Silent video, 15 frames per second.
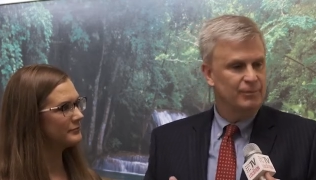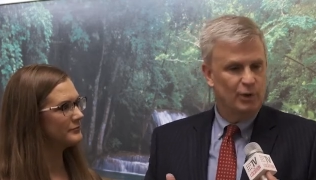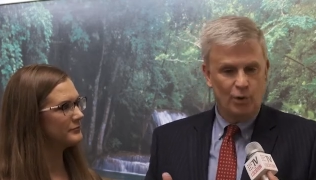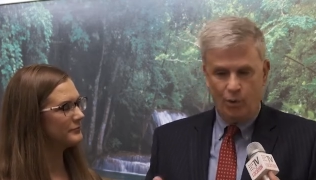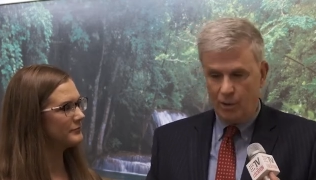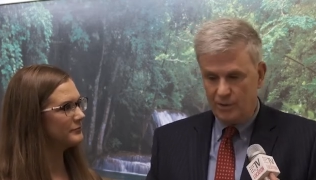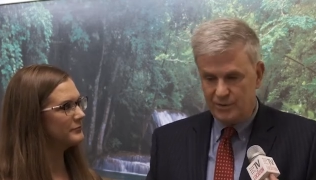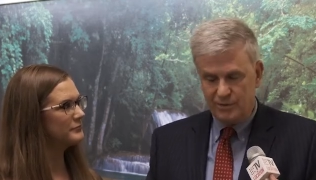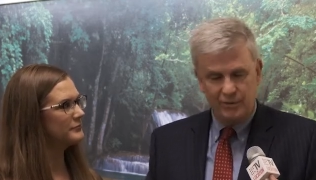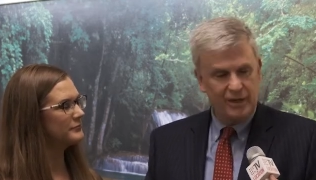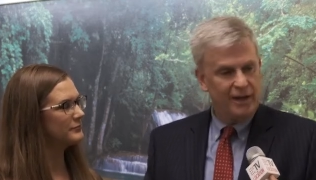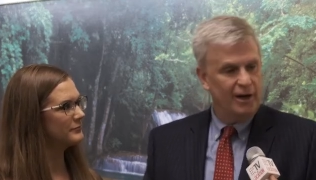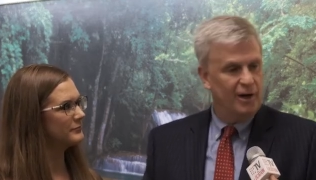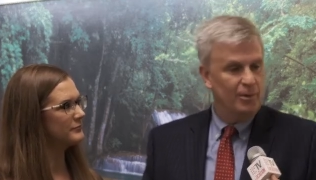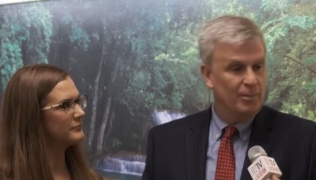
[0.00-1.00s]
Speaker 1: The course of
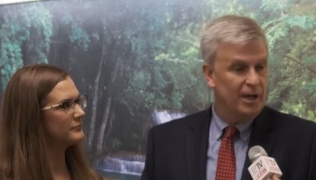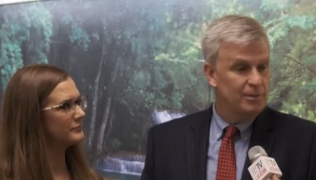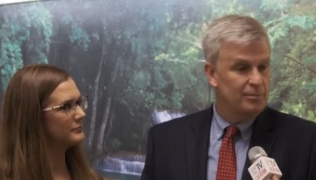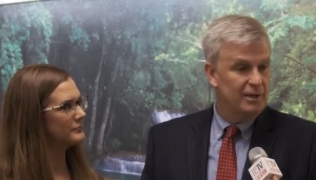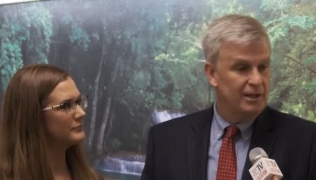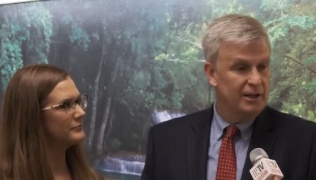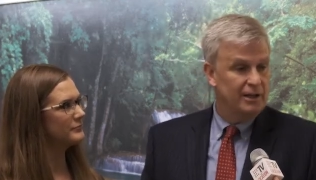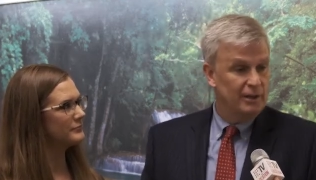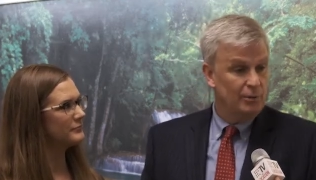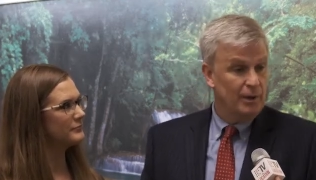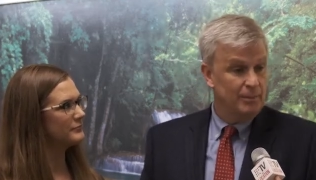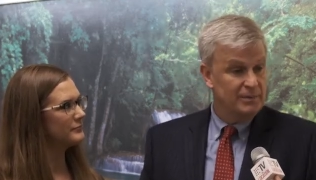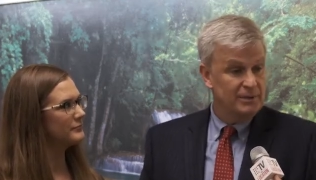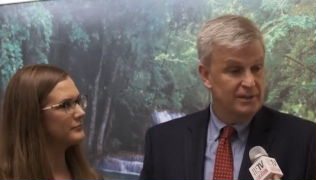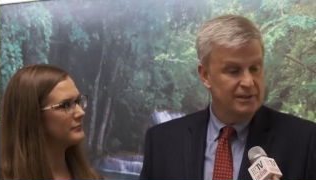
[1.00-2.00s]
care might be
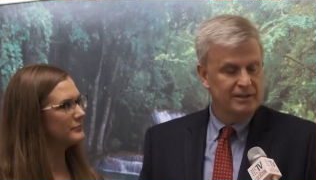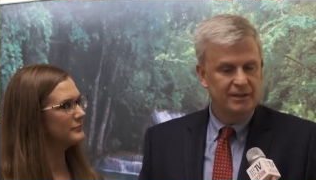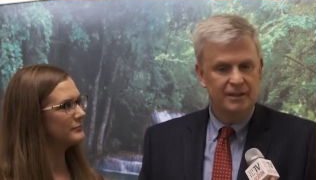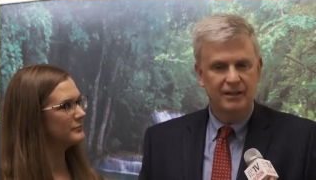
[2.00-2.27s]
interrupted.